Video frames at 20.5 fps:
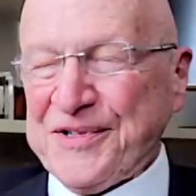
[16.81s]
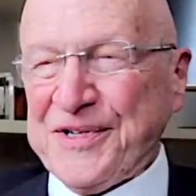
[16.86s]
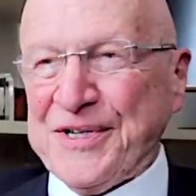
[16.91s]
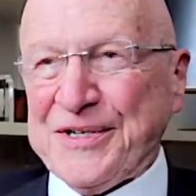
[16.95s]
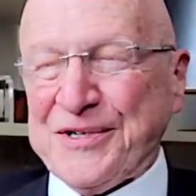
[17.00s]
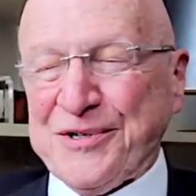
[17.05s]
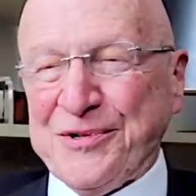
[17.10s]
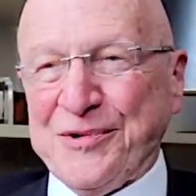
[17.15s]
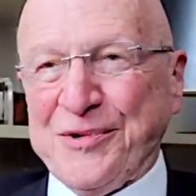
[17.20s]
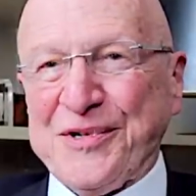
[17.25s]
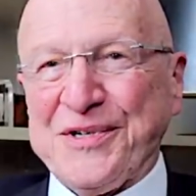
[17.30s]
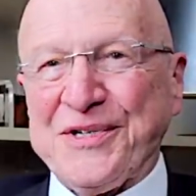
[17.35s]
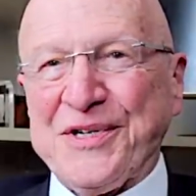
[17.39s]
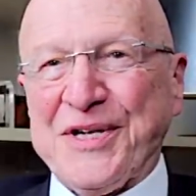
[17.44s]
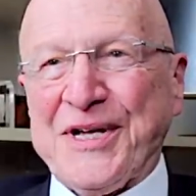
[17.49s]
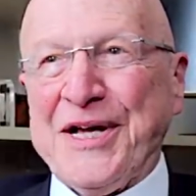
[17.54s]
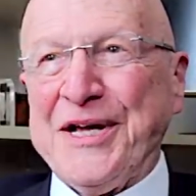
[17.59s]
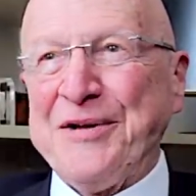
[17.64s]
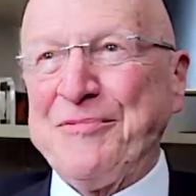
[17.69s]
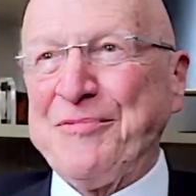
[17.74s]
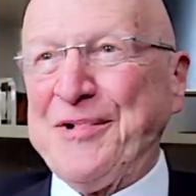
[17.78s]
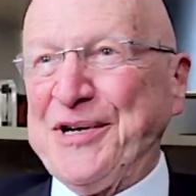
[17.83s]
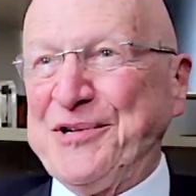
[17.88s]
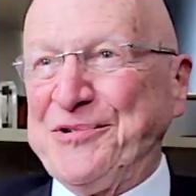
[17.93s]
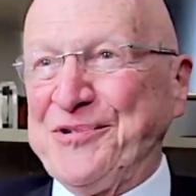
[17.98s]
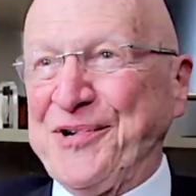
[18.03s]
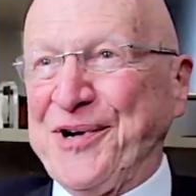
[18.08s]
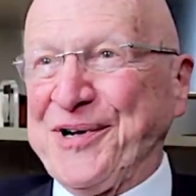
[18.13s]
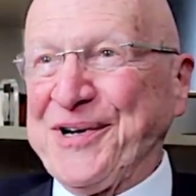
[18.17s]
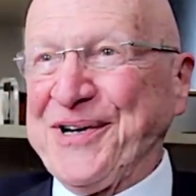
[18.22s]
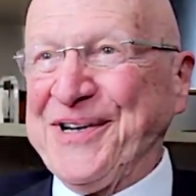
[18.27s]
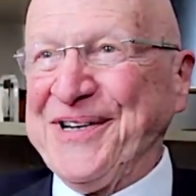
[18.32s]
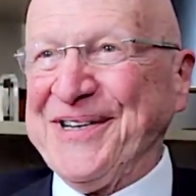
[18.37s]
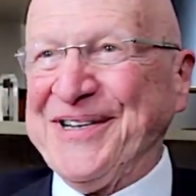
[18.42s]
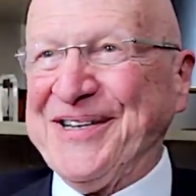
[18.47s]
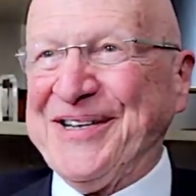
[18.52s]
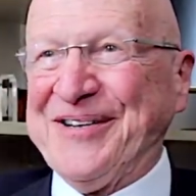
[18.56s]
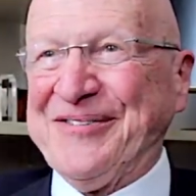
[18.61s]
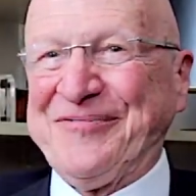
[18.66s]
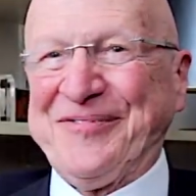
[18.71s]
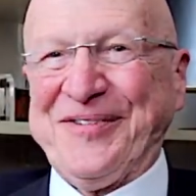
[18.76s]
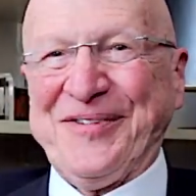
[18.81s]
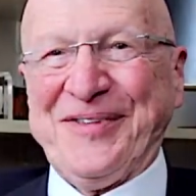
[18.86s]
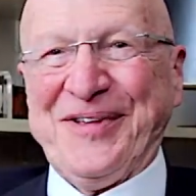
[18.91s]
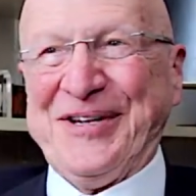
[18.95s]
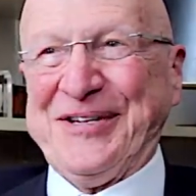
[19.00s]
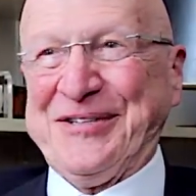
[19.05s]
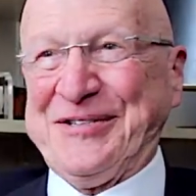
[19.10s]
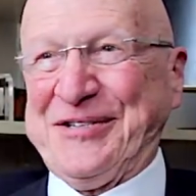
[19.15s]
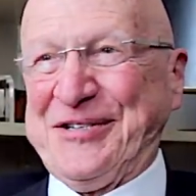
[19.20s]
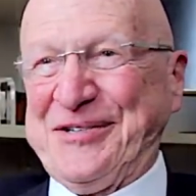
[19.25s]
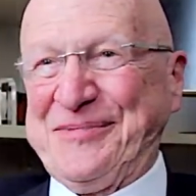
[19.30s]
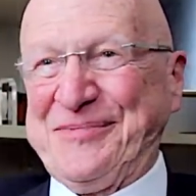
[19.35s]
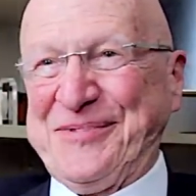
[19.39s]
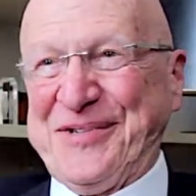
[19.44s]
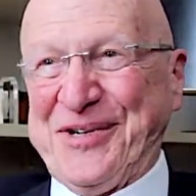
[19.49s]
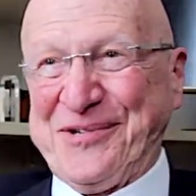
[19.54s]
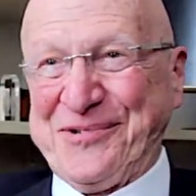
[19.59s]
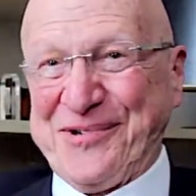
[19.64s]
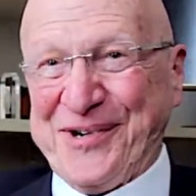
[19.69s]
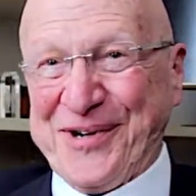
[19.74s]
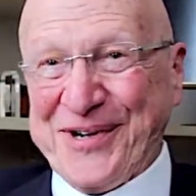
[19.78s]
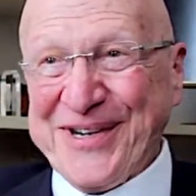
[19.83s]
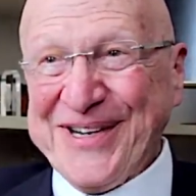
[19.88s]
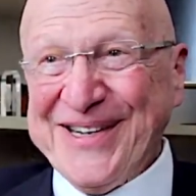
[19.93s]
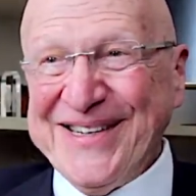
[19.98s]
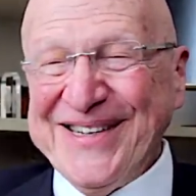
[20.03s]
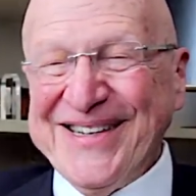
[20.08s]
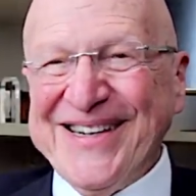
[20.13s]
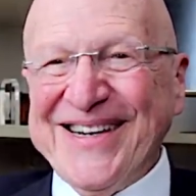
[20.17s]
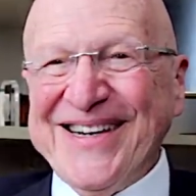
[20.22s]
C.S. Lewis a gateway drug, if Catholicism is a drug.